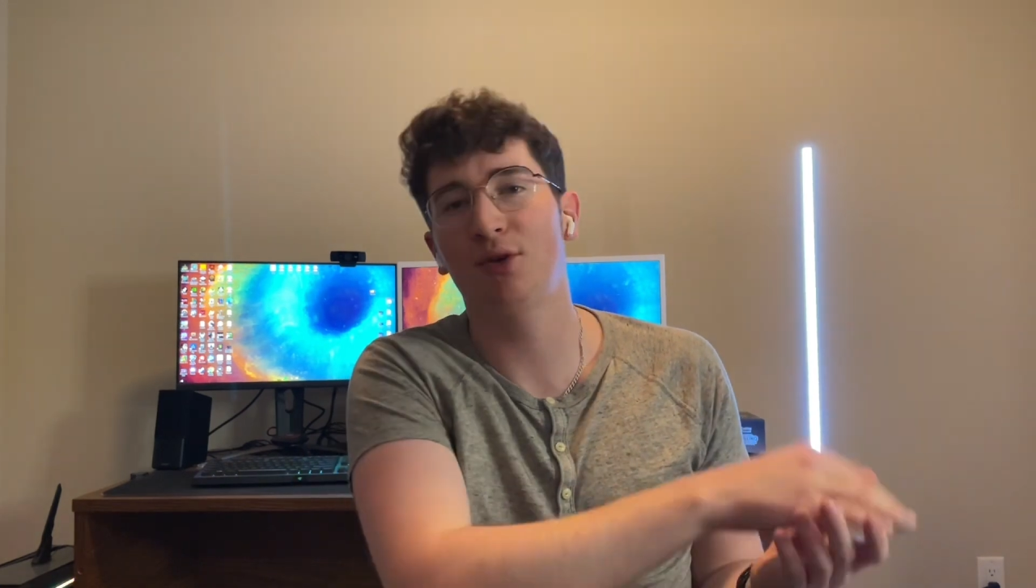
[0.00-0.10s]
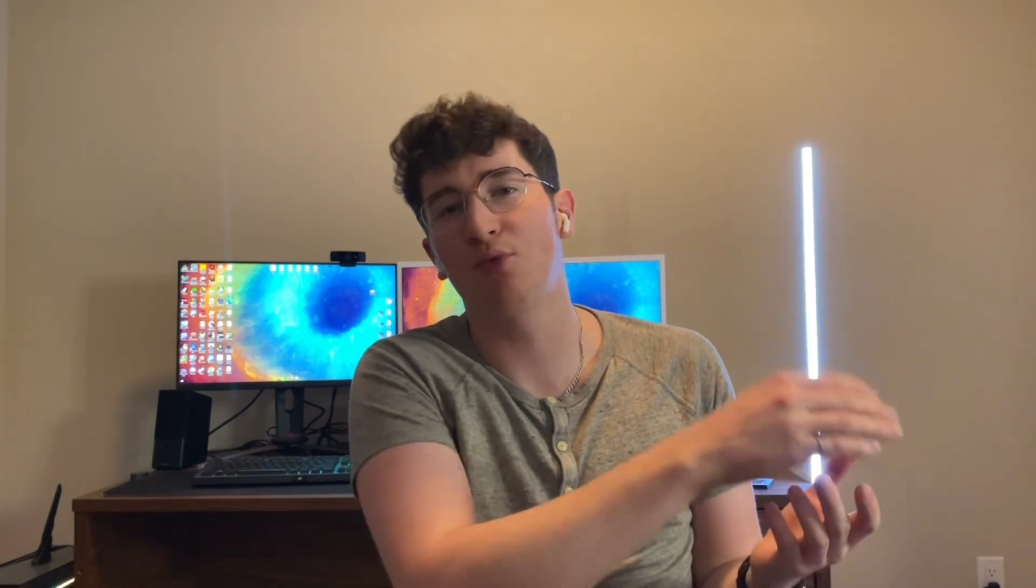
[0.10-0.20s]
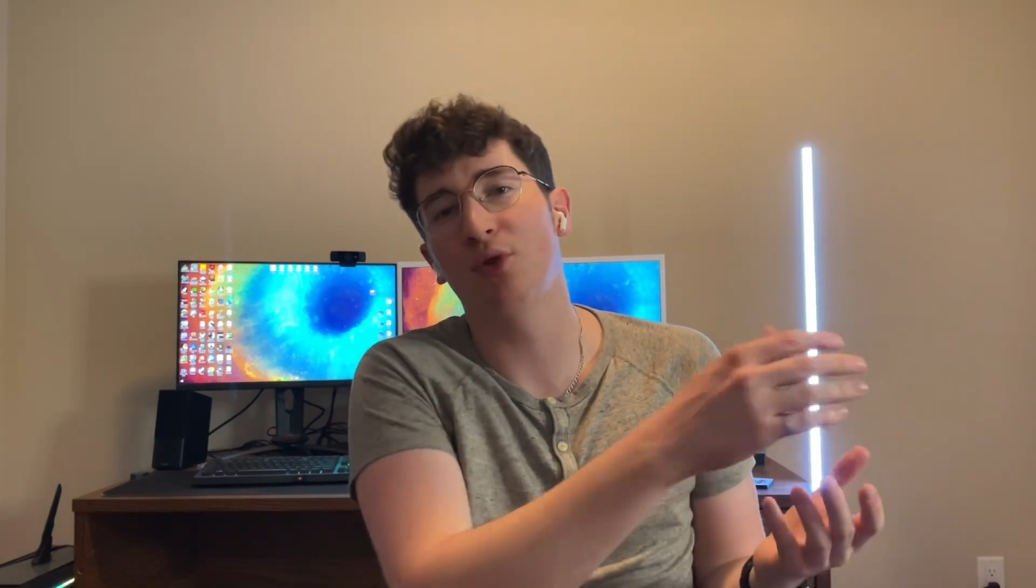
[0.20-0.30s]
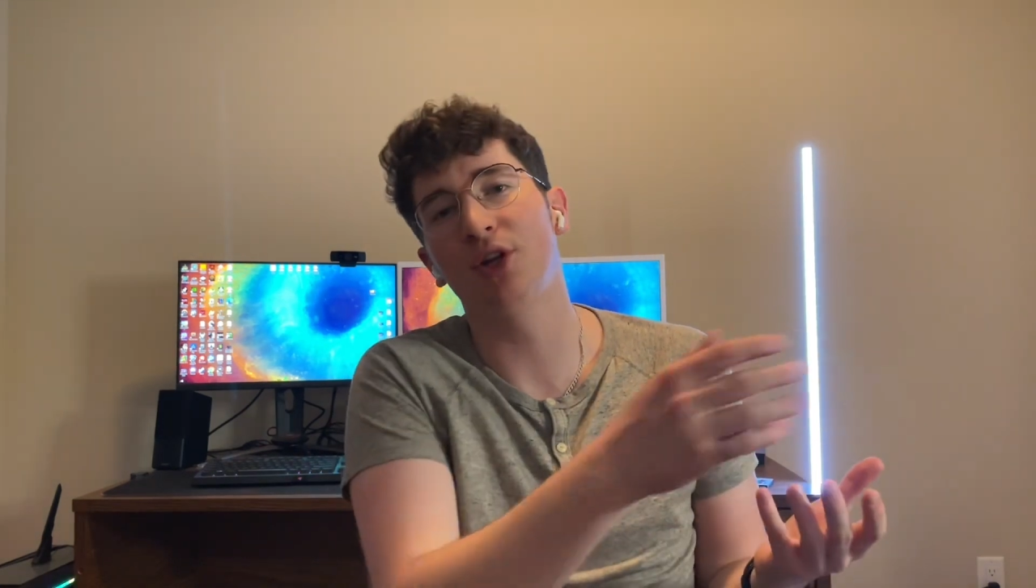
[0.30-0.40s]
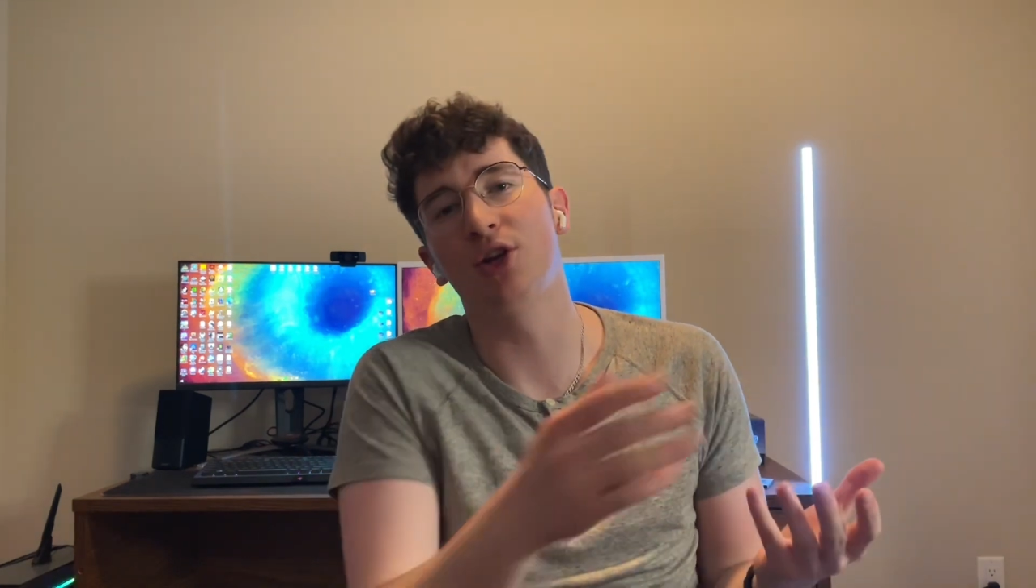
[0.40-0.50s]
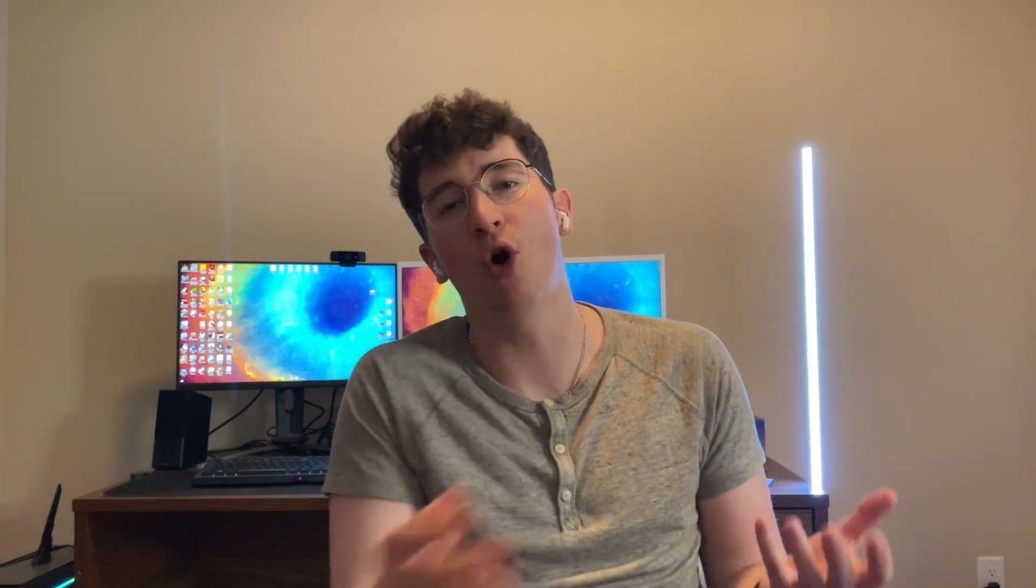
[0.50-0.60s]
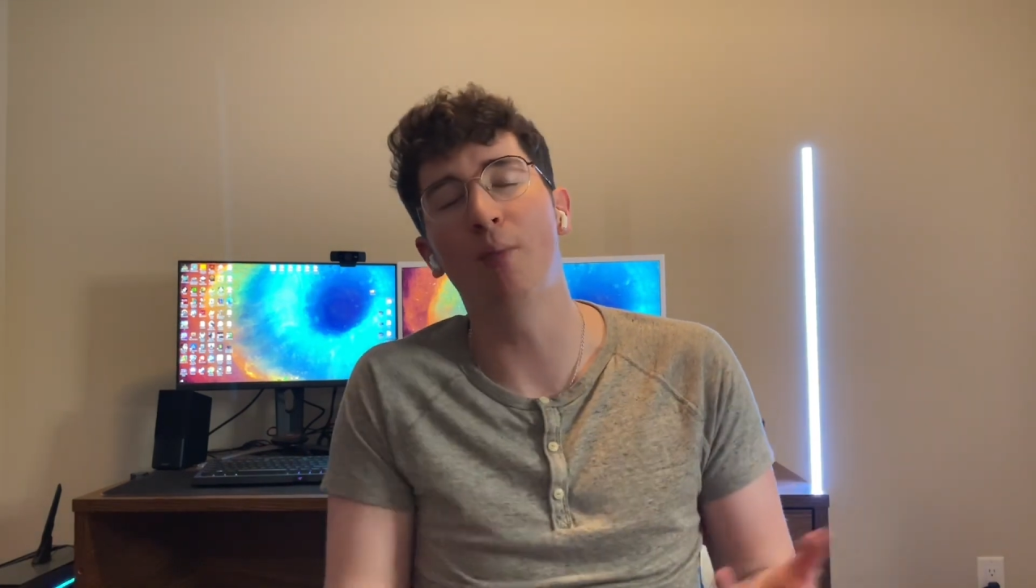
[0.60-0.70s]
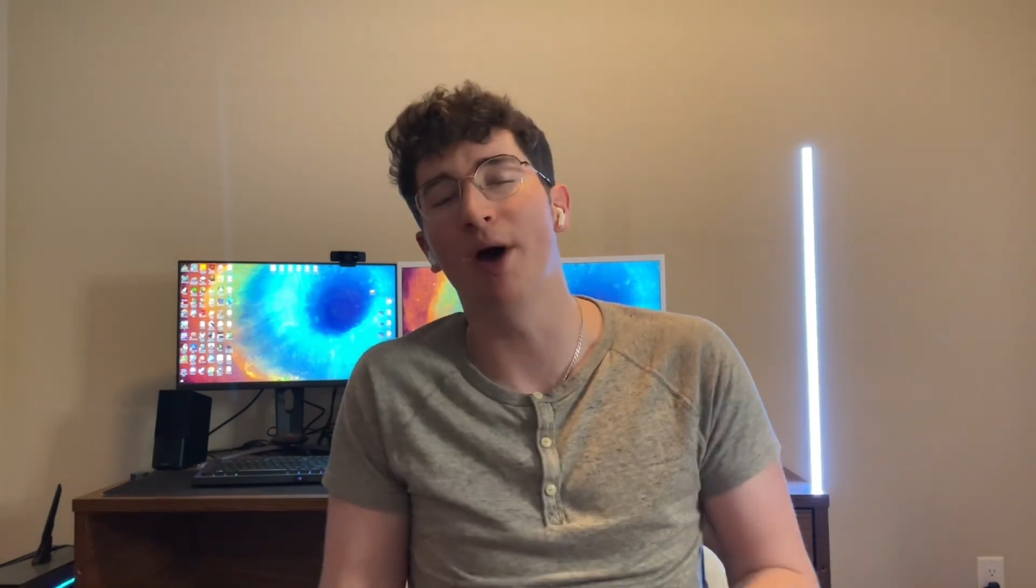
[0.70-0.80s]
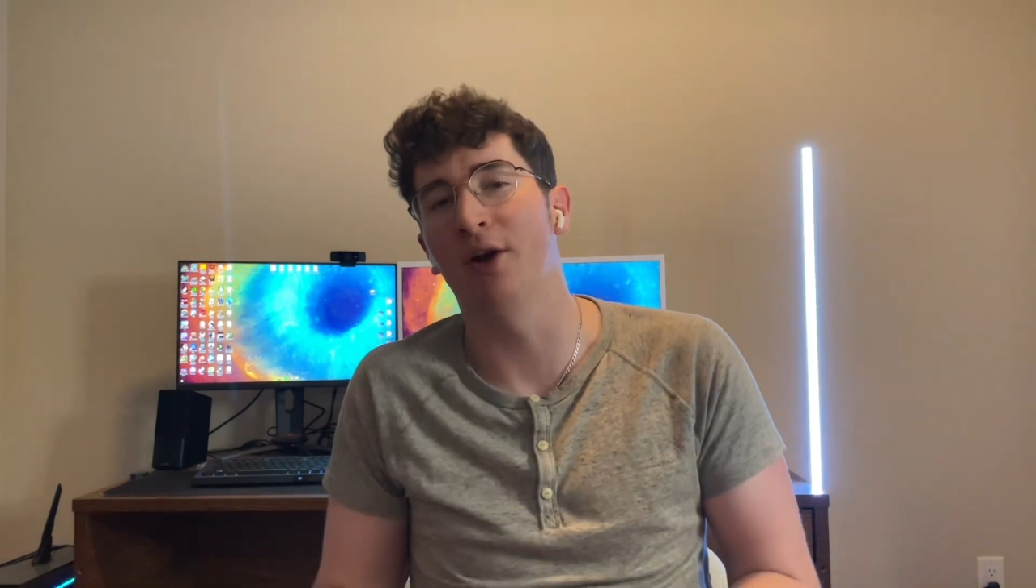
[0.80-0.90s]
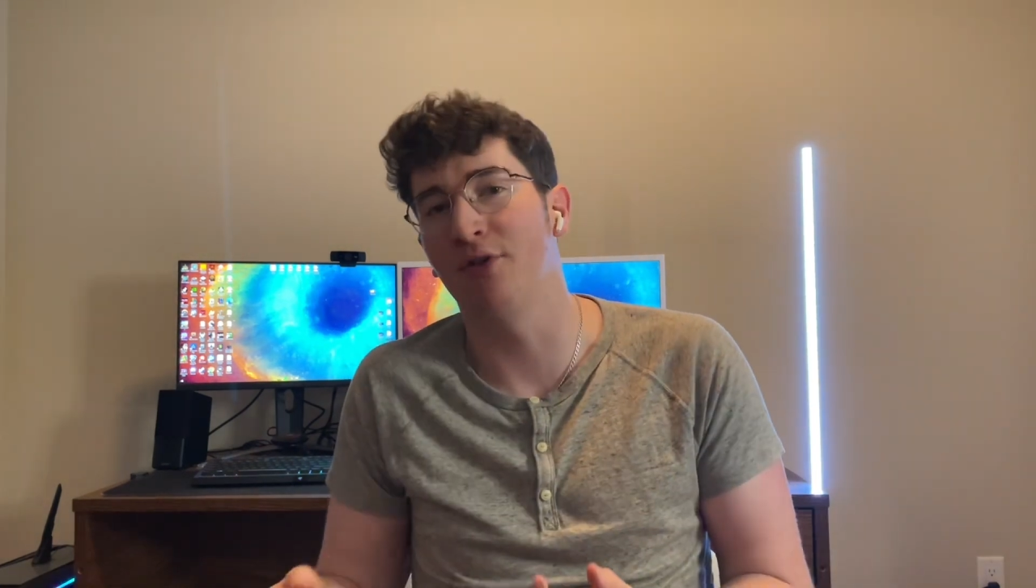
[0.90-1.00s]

don't really know better.